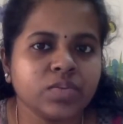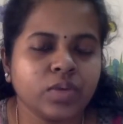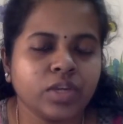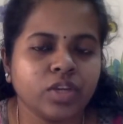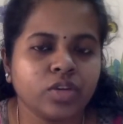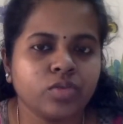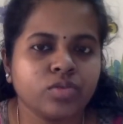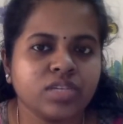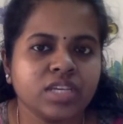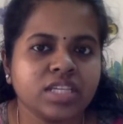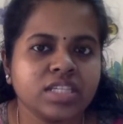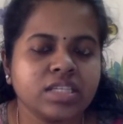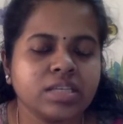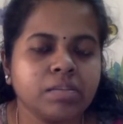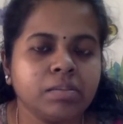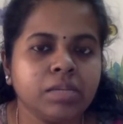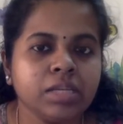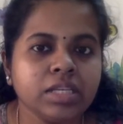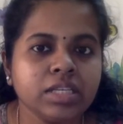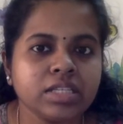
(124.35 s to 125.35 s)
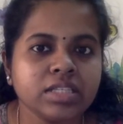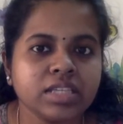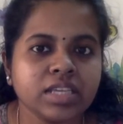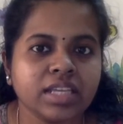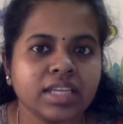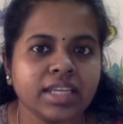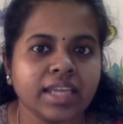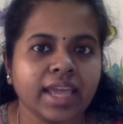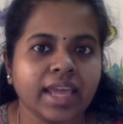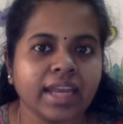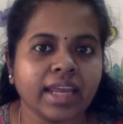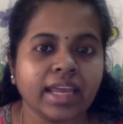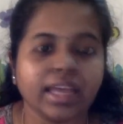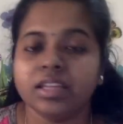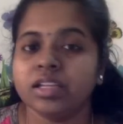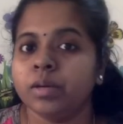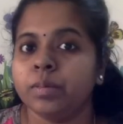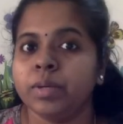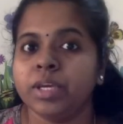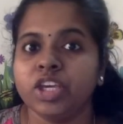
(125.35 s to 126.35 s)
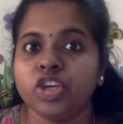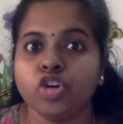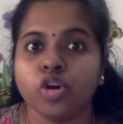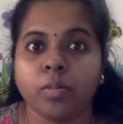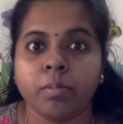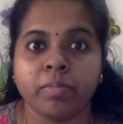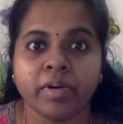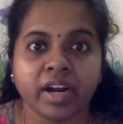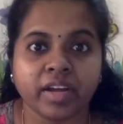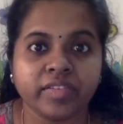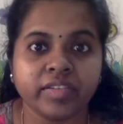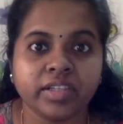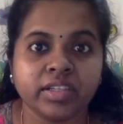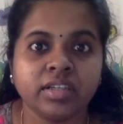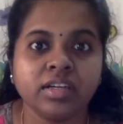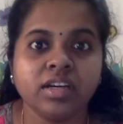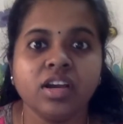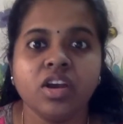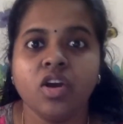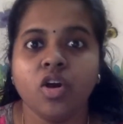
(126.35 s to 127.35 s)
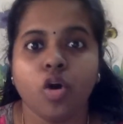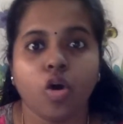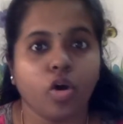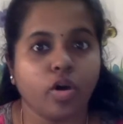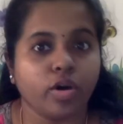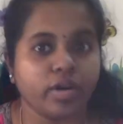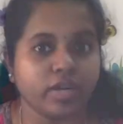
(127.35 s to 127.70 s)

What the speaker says: When you say siblings, it can either be your brother or a